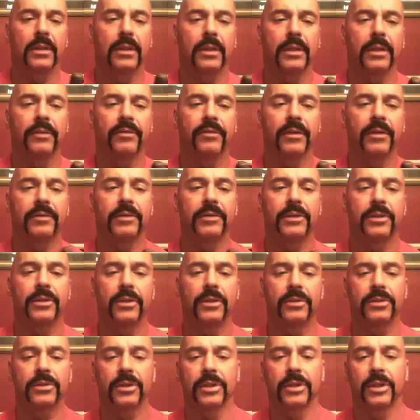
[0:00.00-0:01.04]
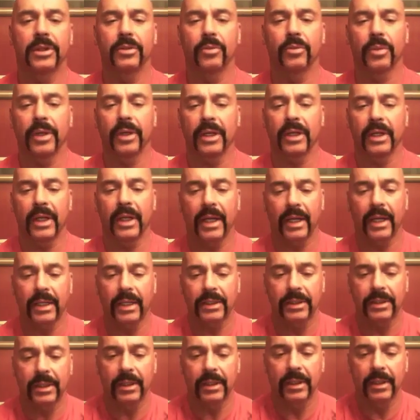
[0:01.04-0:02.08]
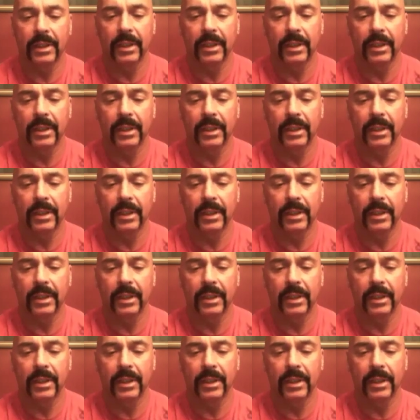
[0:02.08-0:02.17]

and 52 is a good ring gauge.